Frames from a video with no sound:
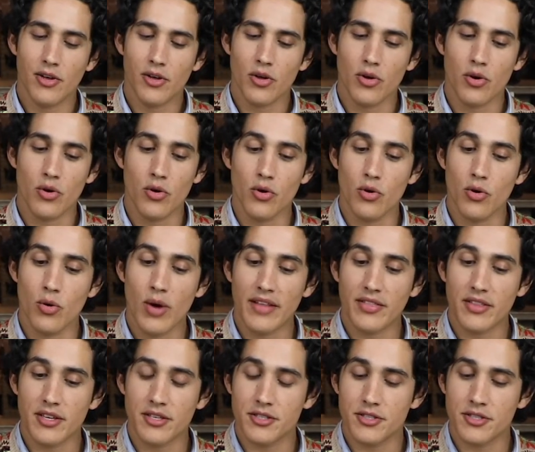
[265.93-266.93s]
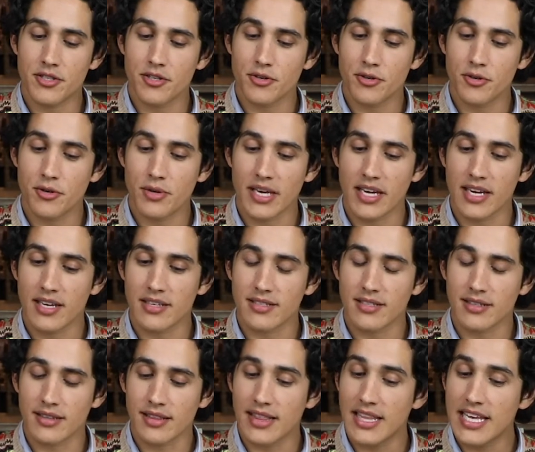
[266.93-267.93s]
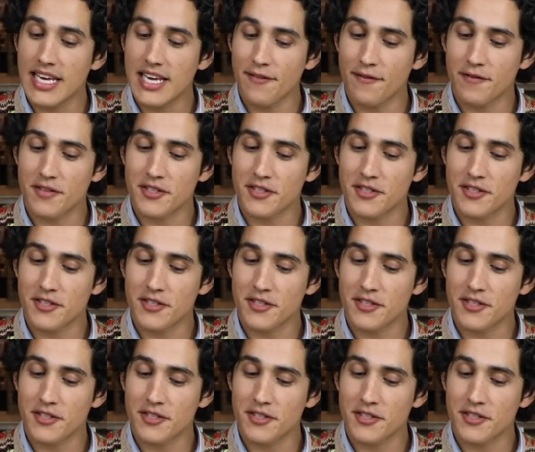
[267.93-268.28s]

Who at the zoo eats leaf